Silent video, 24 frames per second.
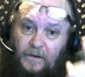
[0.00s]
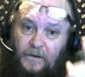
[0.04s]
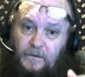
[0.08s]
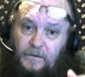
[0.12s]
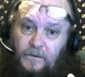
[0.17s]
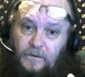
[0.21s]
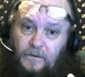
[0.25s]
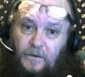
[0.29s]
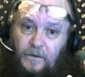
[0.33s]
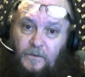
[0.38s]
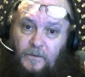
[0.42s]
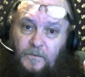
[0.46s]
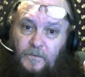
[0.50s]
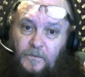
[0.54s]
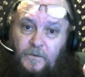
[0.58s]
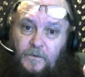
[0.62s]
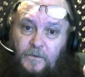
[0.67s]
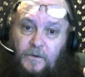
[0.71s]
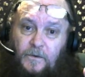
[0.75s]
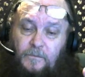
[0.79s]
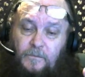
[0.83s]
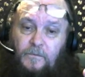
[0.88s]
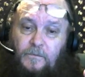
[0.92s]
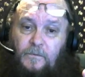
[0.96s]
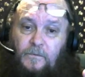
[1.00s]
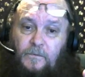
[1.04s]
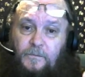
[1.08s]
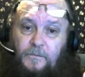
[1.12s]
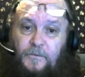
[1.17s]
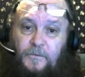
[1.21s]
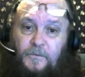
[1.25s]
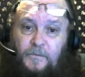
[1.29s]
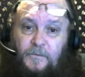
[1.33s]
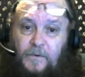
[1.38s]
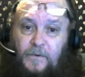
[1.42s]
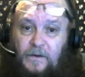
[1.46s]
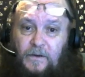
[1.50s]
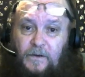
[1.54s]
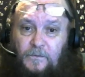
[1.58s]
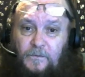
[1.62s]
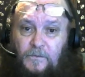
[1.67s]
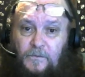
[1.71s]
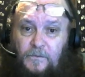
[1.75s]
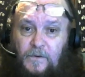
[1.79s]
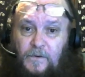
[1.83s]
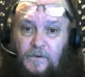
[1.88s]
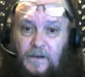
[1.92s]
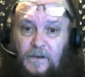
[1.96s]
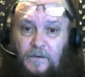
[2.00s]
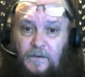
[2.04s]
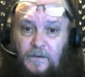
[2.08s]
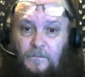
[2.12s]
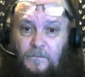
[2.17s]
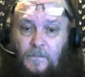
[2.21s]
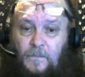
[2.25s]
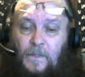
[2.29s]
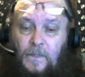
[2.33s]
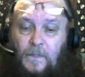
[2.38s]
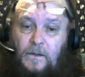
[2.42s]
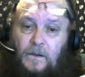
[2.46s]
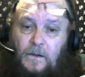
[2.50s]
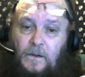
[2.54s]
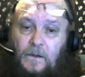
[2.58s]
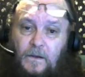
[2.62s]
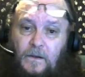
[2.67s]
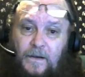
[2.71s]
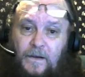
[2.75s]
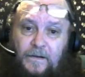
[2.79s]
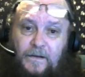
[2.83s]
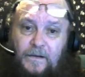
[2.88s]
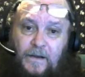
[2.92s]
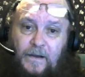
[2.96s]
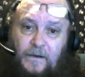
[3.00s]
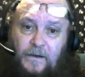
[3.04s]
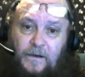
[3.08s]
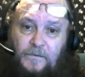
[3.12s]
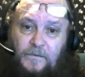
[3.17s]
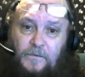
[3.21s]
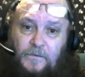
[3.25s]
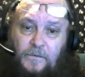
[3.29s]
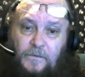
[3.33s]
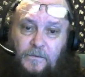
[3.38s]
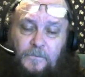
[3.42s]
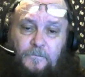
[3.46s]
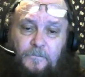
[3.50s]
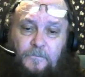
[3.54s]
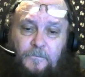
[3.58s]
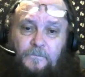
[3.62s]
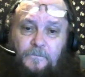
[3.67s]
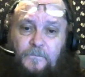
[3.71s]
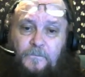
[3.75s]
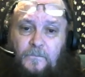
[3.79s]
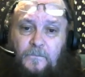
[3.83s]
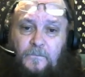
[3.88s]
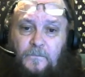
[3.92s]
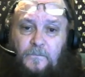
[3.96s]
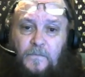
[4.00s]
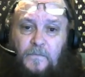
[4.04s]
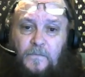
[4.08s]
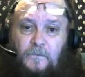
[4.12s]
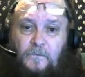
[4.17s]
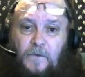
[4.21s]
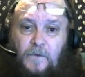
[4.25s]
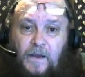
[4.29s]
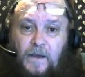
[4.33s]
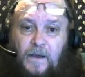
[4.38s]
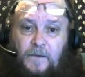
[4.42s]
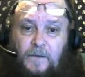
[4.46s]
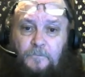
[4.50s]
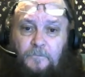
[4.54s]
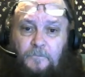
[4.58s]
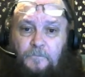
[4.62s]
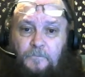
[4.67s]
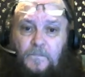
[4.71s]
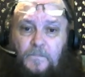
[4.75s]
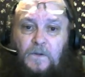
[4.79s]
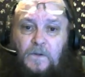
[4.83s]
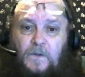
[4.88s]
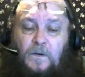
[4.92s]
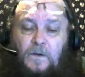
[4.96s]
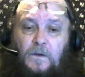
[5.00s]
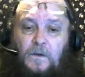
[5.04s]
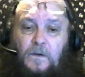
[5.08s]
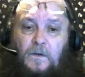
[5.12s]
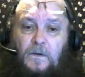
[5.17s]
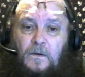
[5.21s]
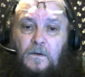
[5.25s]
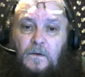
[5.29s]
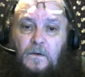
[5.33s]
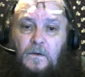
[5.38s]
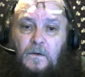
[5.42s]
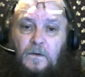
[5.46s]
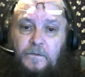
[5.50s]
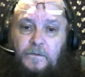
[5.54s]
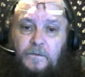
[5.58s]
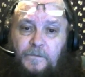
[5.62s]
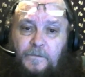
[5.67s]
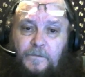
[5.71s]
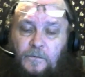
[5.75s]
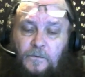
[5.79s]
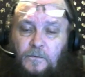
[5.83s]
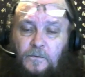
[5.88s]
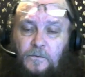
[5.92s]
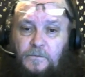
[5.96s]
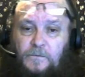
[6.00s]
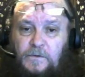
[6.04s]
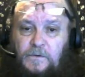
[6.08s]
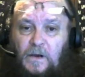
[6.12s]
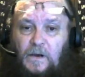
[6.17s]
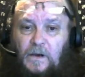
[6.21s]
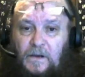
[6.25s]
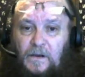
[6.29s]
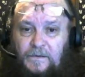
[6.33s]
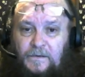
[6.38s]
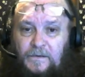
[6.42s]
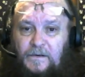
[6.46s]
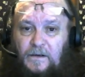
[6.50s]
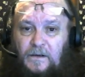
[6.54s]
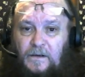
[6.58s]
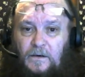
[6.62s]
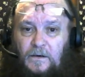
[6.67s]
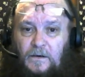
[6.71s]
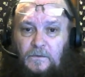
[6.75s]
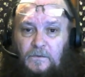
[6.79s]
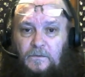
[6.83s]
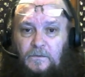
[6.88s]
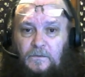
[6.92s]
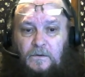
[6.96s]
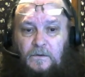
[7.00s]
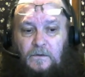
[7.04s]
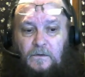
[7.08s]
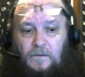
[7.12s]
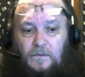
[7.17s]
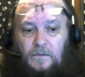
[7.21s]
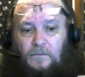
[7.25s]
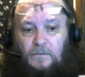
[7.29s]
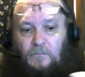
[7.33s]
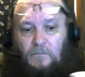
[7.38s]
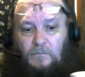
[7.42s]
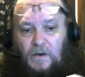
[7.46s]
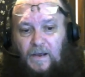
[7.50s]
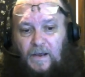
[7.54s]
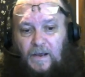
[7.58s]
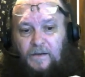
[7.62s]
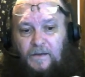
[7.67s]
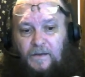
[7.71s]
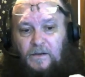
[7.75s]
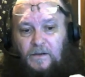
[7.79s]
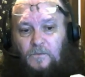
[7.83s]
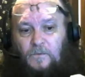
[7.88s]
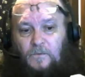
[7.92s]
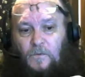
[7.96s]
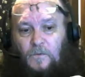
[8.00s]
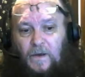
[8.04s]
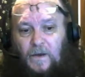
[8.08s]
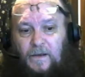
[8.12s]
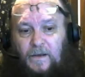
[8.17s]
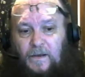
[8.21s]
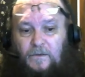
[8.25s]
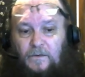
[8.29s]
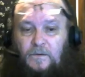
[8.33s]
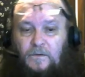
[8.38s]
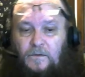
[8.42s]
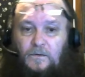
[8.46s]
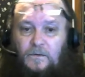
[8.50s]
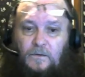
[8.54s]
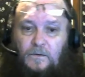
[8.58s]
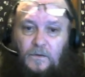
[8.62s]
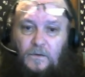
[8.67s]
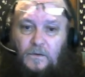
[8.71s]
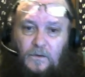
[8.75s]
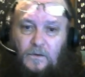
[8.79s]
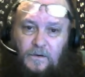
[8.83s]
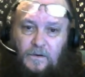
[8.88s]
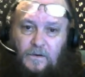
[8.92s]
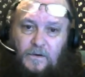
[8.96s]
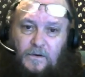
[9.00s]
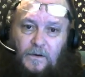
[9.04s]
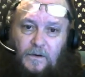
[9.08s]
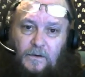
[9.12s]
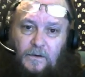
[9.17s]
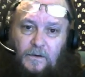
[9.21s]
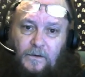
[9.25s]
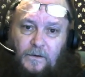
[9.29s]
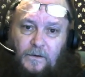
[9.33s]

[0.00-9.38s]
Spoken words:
to know the difference between dream and astral, right? So jot down black and white or color.